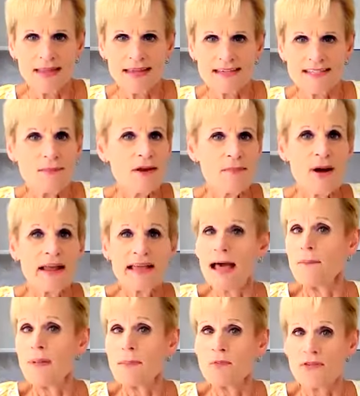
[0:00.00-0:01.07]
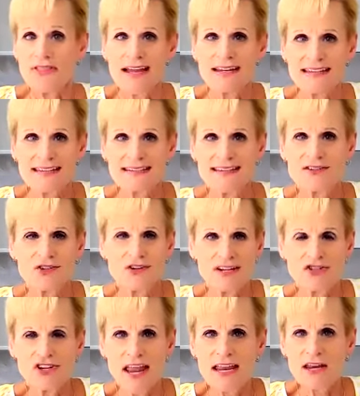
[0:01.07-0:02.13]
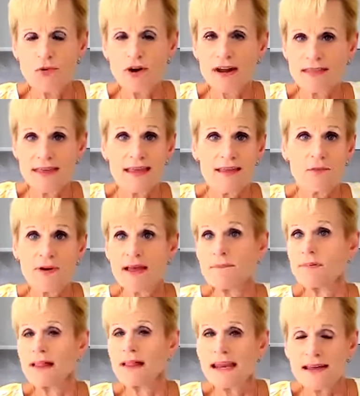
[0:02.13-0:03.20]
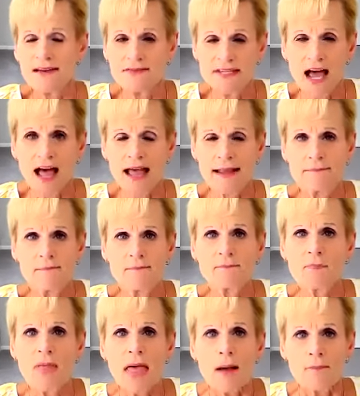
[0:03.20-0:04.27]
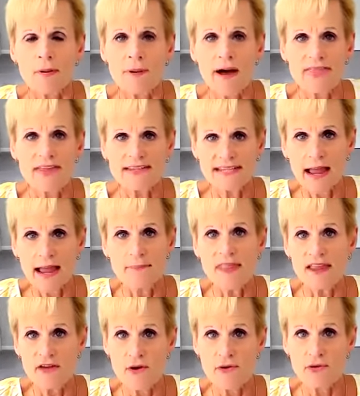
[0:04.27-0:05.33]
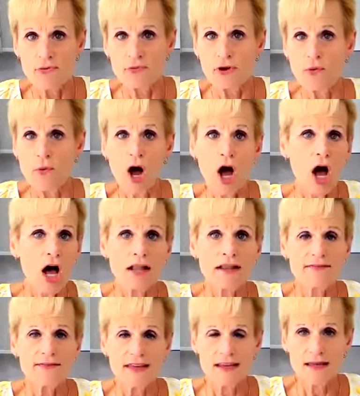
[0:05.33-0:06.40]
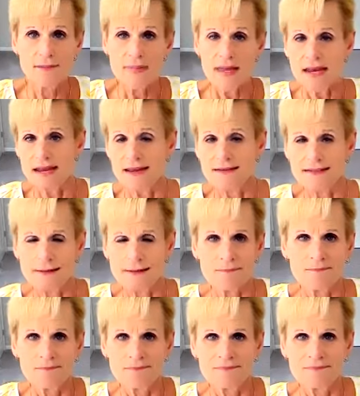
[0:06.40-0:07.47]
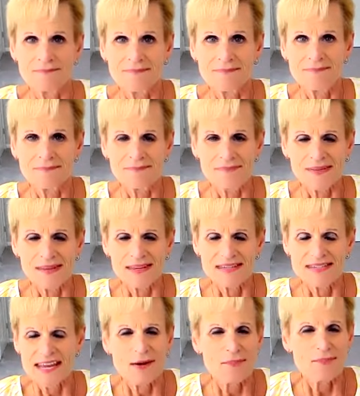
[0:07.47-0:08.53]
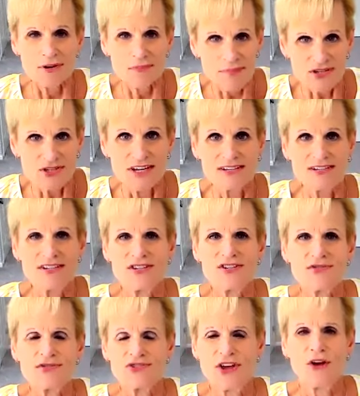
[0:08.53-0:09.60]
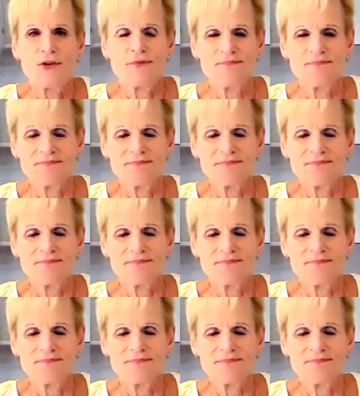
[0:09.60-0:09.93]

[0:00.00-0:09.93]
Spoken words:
Somebody might come up with that decision in January thinking we have plenty of time. But by the time they go through all of the committees to get permission to do so,